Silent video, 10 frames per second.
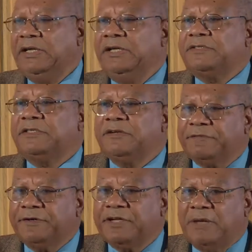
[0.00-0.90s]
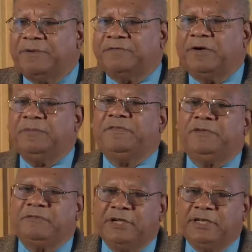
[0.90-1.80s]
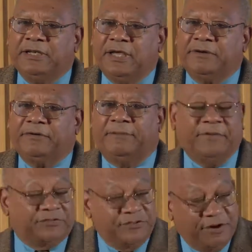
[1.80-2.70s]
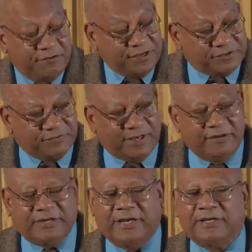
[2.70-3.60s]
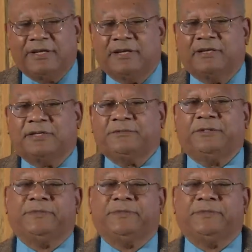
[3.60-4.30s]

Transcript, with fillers: It's a different type of rum if you really like rum. There's no reason why you can't like Clément.